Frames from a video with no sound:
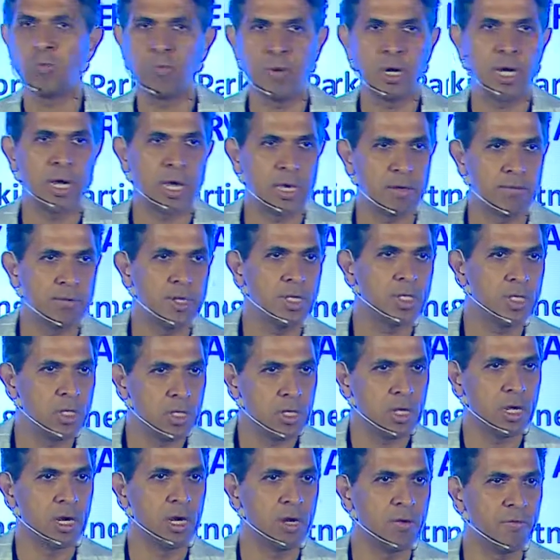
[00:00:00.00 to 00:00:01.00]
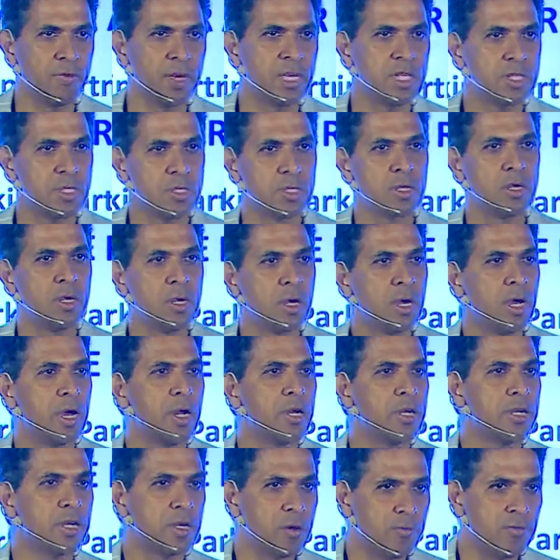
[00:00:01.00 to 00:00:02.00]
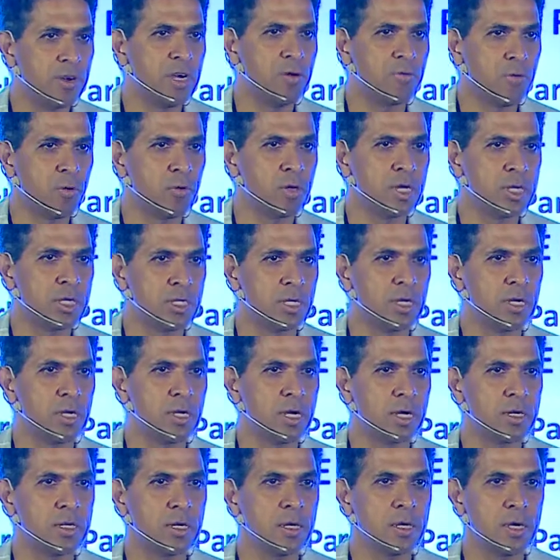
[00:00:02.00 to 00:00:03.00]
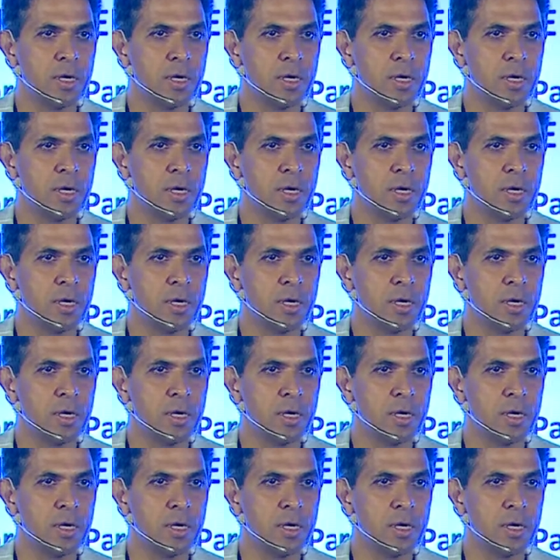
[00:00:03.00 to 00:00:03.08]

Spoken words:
like VC, they'll invest and wait for return actually.